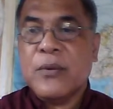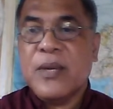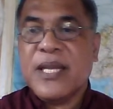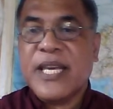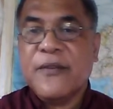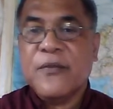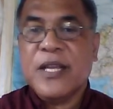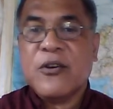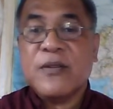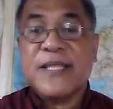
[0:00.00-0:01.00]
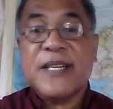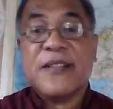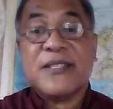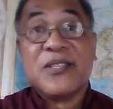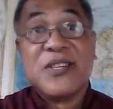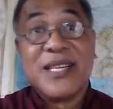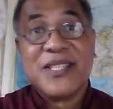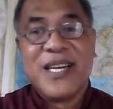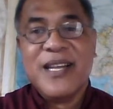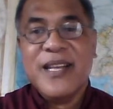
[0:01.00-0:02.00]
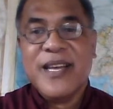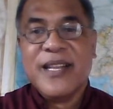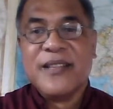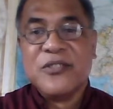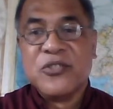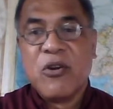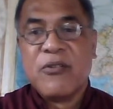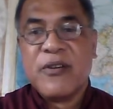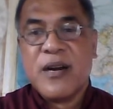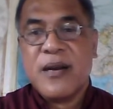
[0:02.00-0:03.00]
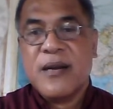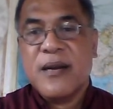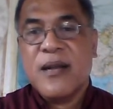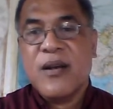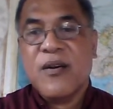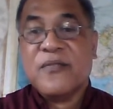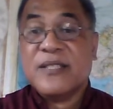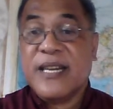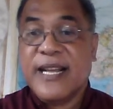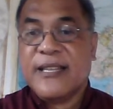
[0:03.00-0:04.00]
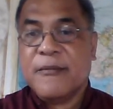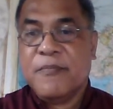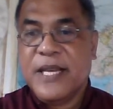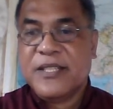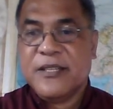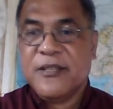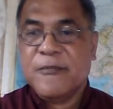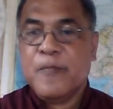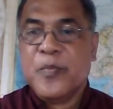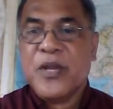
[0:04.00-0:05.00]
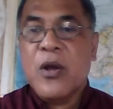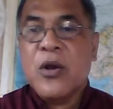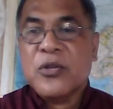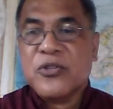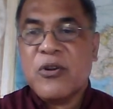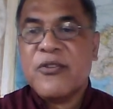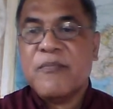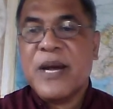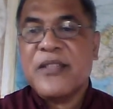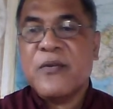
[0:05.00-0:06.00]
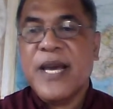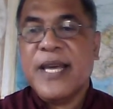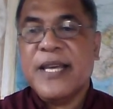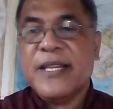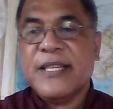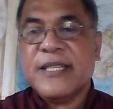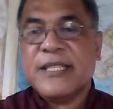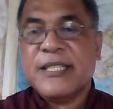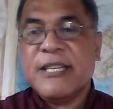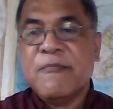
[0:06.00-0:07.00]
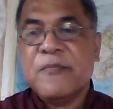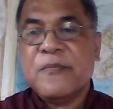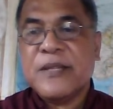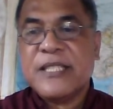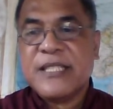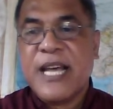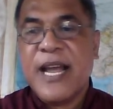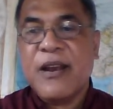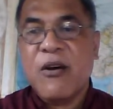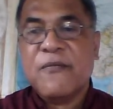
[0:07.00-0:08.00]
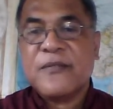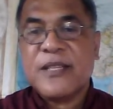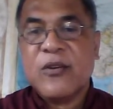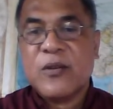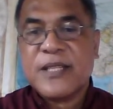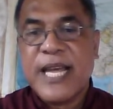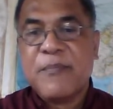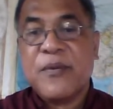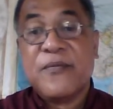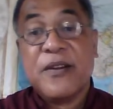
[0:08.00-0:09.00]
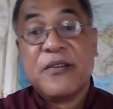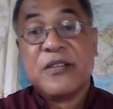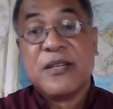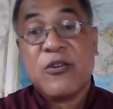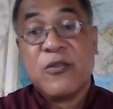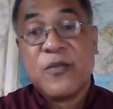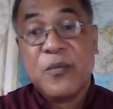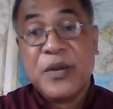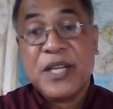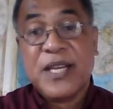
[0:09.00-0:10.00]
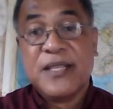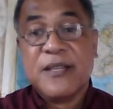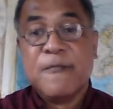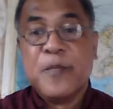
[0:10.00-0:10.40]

will carefully consider the structure and the genre of the selected passage. Genre, by the way, it is a simple style of or type of literature called communication.